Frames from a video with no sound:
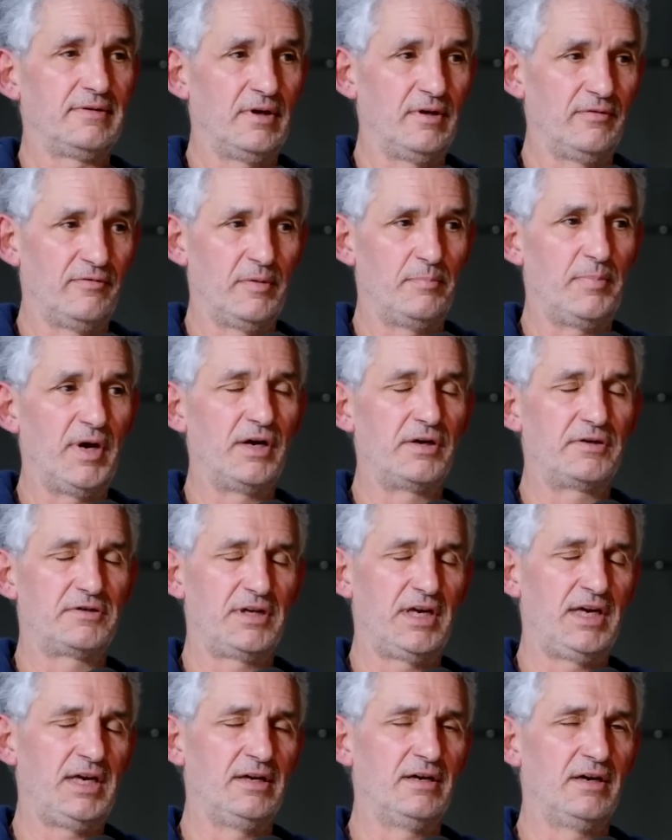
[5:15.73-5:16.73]
of the
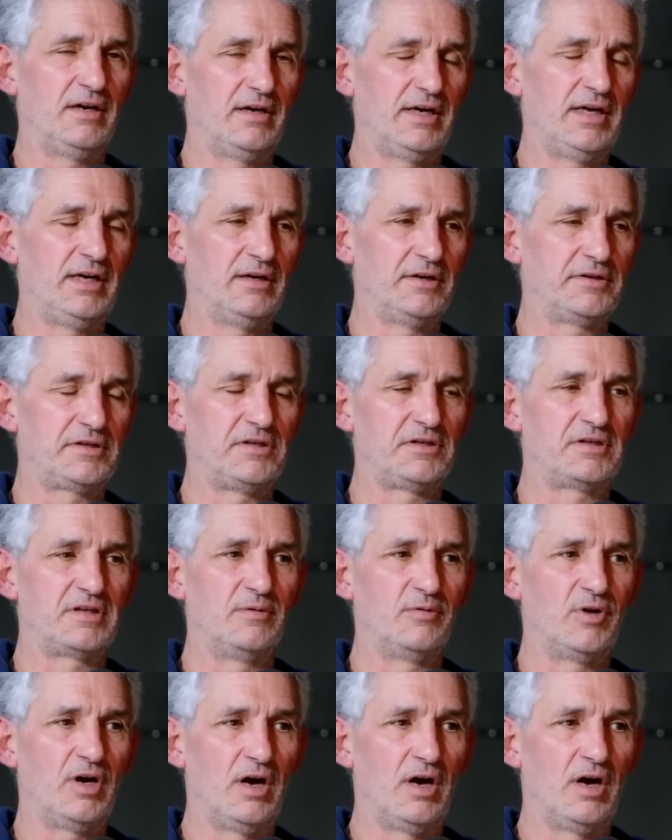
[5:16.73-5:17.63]
bugs in our system